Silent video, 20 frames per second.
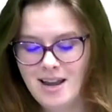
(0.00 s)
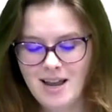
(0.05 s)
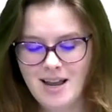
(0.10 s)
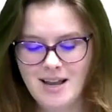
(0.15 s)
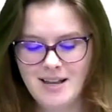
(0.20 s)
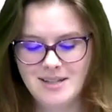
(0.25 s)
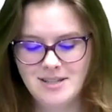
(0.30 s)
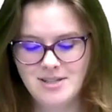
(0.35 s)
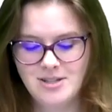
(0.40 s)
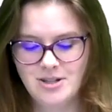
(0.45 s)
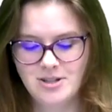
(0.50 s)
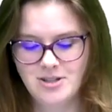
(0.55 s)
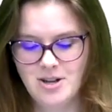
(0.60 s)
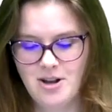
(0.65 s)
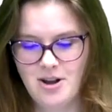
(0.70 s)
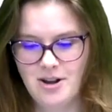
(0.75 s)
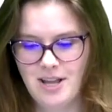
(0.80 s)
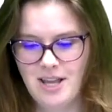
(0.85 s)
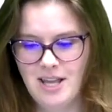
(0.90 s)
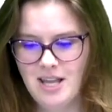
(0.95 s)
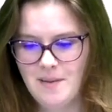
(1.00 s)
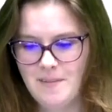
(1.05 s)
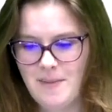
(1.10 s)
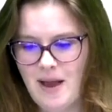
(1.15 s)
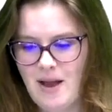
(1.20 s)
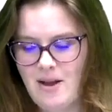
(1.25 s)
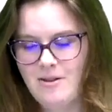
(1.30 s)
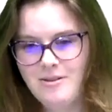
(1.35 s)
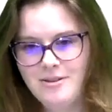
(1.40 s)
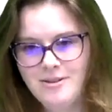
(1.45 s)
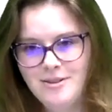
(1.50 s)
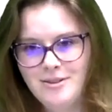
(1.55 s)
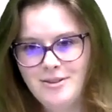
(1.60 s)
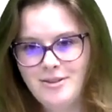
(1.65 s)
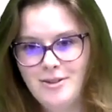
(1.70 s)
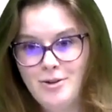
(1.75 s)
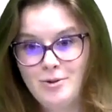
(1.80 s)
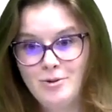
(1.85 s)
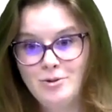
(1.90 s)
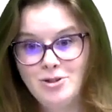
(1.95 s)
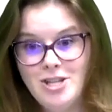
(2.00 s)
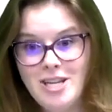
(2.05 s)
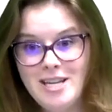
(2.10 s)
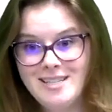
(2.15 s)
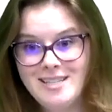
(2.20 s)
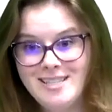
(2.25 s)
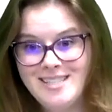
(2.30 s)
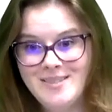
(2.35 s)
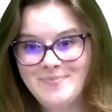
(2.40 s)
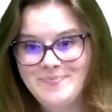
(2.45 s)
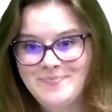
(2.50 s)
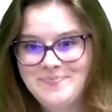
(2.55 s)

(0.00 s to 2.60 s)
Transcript: and start talking about Google Sheets.